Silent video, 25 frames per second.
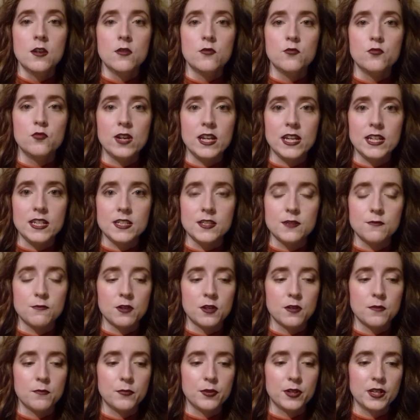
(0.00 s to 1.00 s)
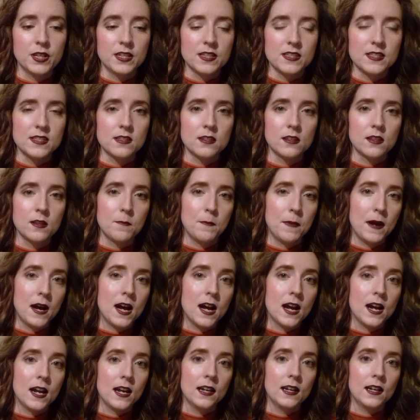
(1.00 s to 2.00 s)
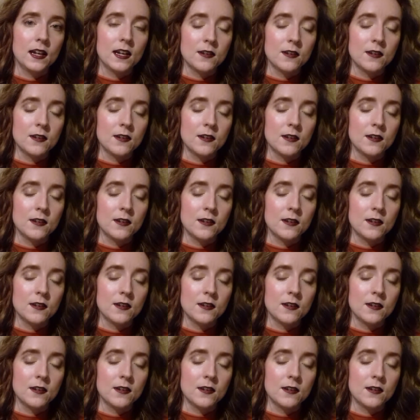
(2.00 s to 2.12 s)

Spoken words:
raised one, but it's still a pie.